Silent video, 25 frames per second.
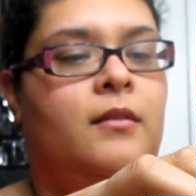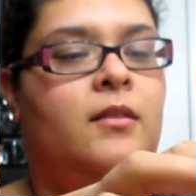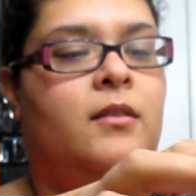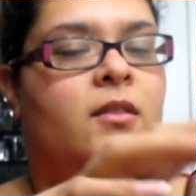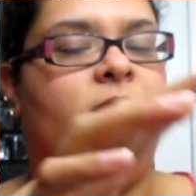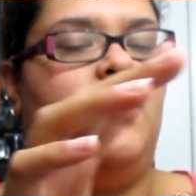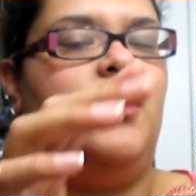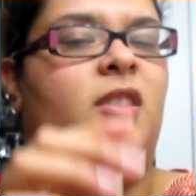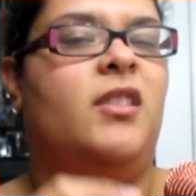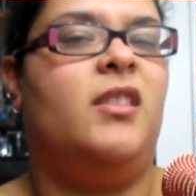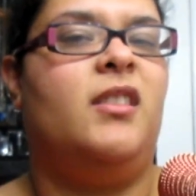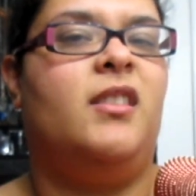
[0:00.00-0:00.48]

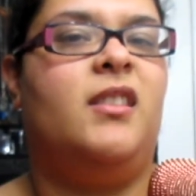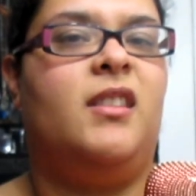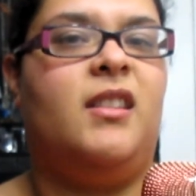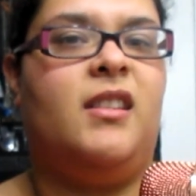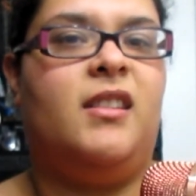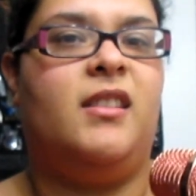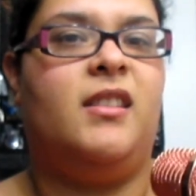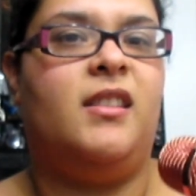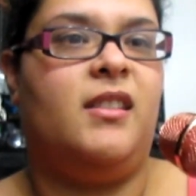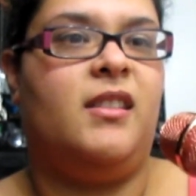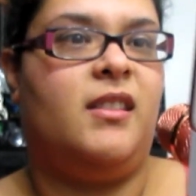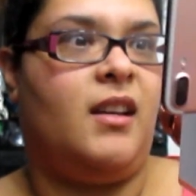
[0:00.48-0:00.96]
Just,
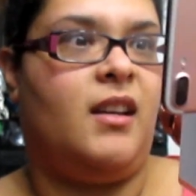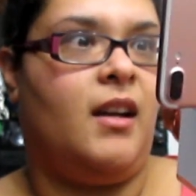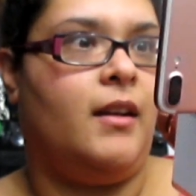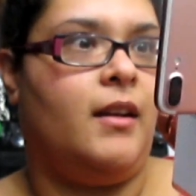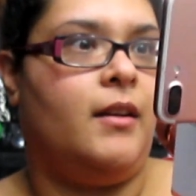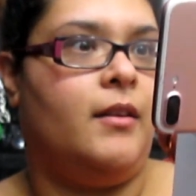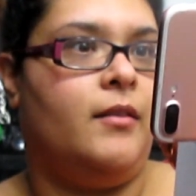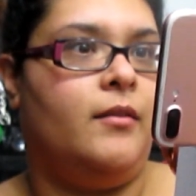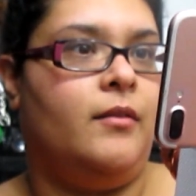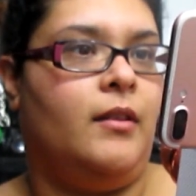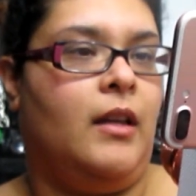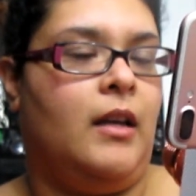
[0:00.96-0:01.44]
this is
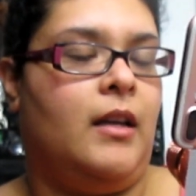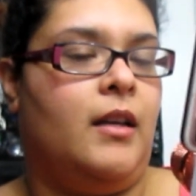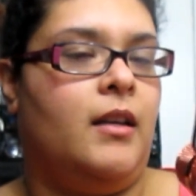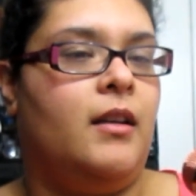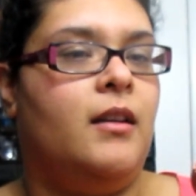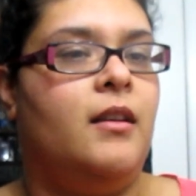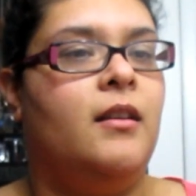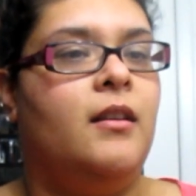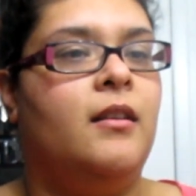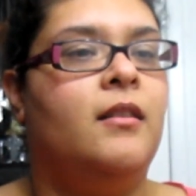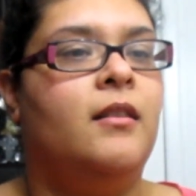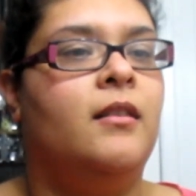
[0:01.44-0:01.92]
kind of
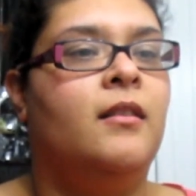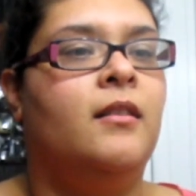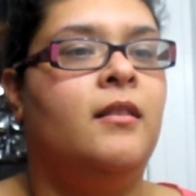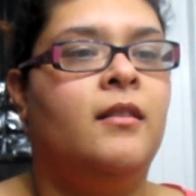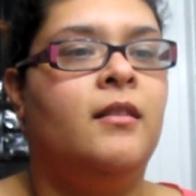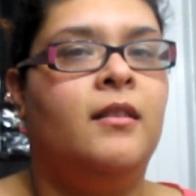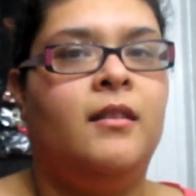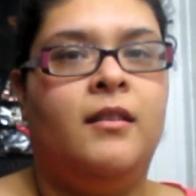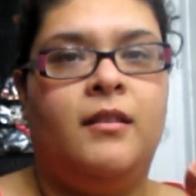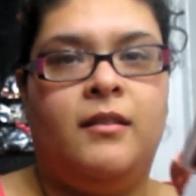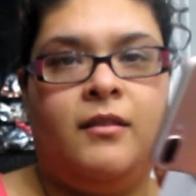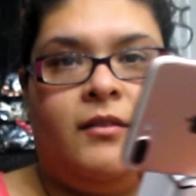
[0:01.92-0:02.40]
like
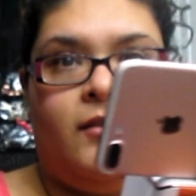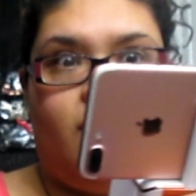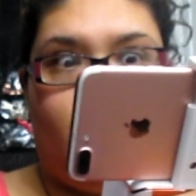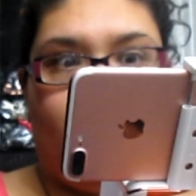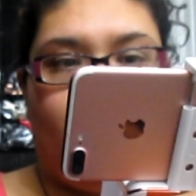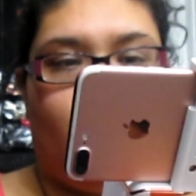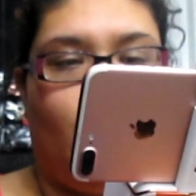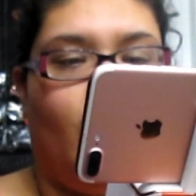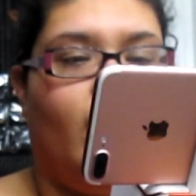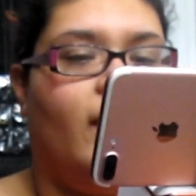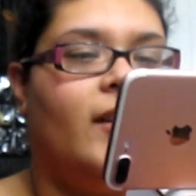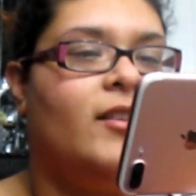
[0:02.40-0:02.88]

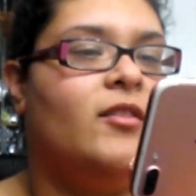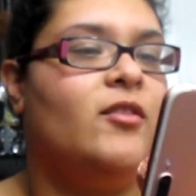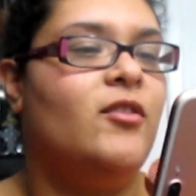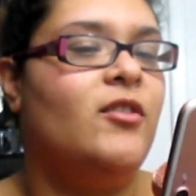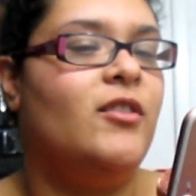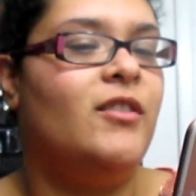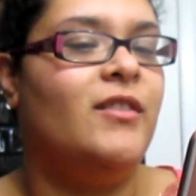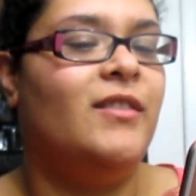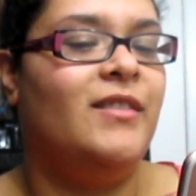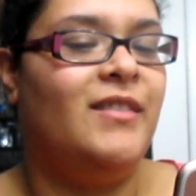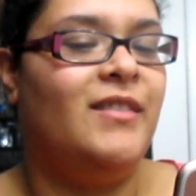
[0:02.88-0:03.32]
too much.